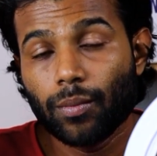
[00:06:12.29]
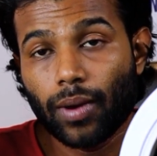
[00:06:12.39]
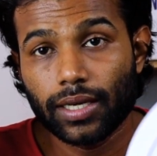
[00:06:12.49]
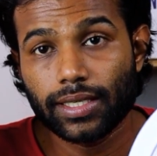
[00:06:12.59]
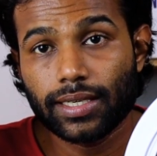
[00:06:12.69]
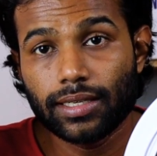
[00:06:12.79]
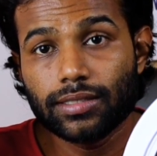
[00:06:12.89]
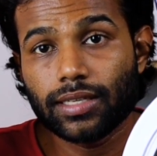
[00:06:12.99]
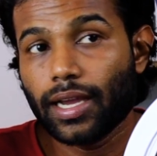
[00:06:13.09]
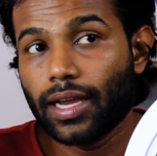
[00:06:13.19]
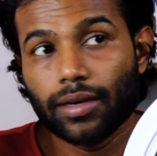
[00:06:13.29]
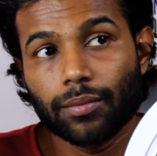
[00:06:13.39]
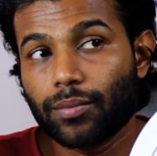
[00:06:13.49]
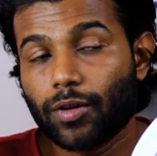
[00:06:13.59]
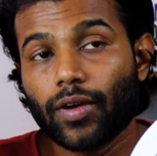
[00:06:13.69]
particles
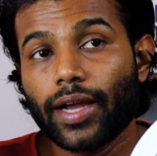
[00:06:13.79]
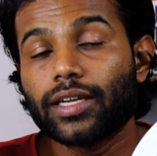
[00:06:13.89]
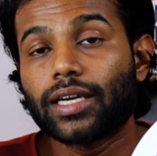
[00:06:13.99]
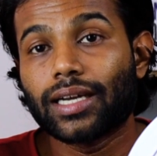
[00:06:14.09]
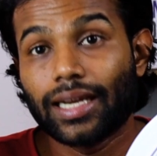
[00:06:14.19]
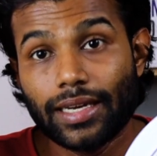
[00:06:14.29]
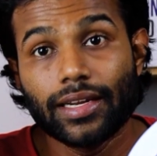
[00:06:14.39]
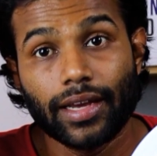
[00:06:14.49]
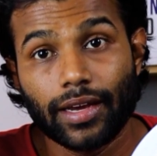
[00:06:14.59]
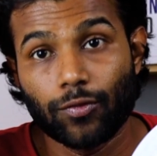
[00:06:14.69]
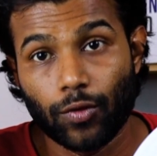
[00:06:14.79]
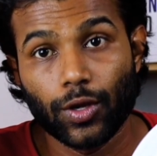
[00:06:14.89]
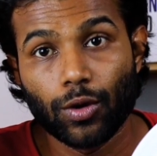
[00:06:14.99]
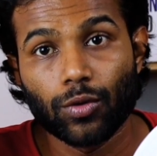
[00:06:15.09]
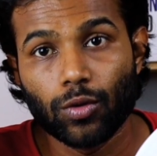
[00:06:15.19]
and provide clean air for
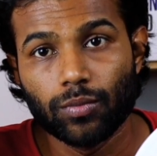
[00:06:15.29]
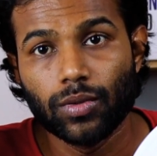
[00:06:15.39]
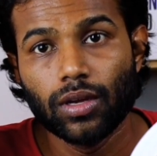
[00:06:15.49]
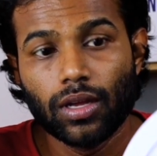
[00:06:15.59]
your room.